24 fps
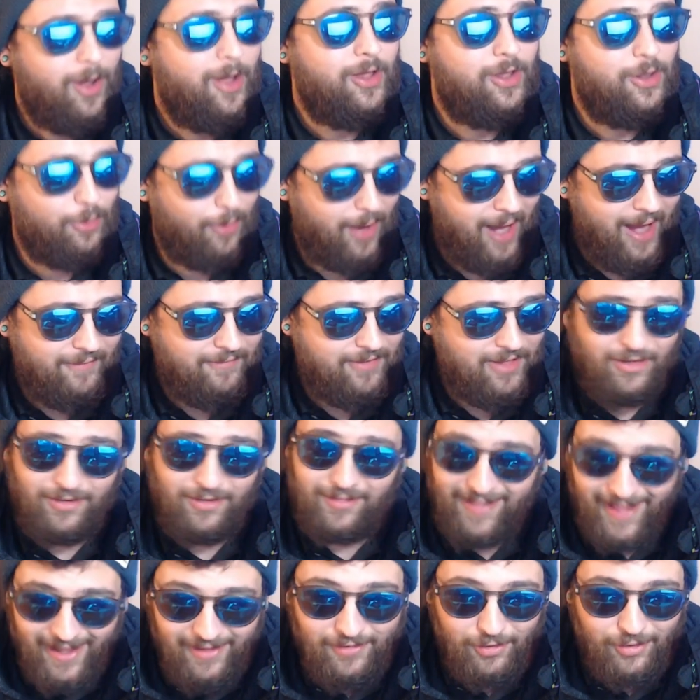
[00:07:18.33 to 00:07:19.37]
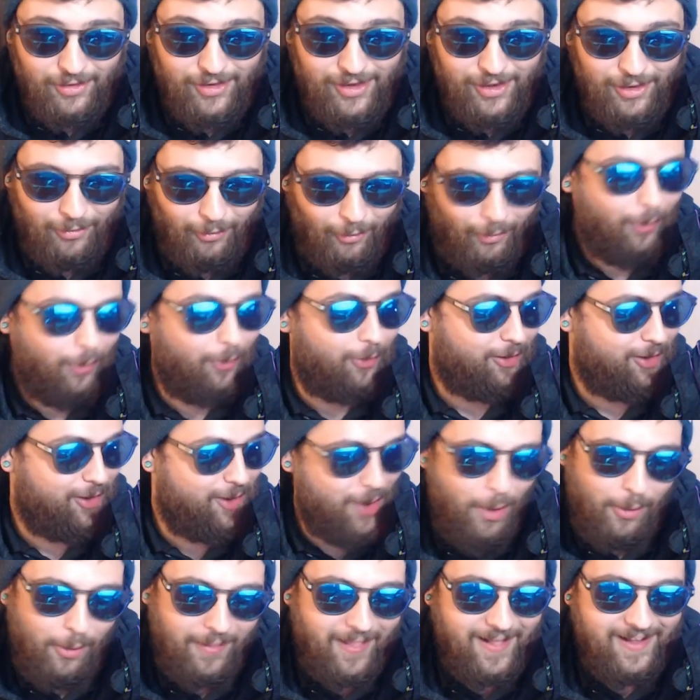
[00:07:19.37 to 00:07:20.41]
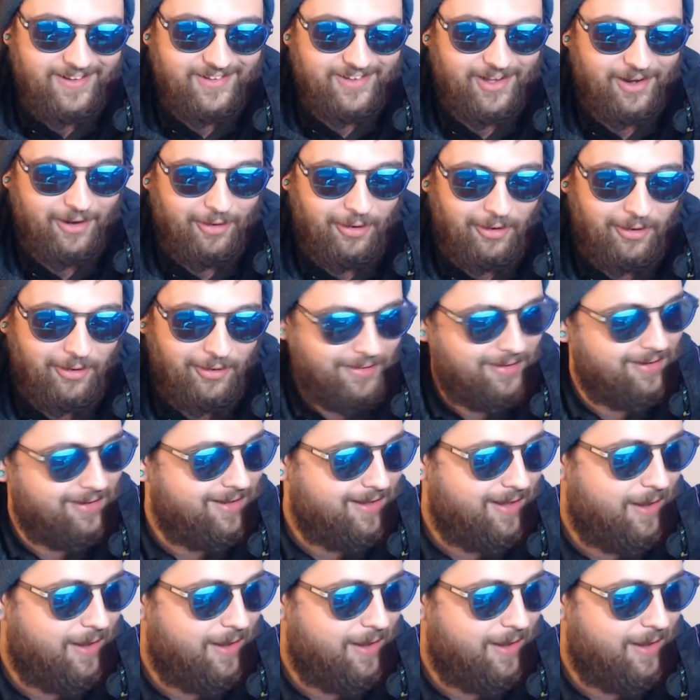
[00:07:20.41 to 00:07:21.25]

you'll have either legs of steel or no legs at all.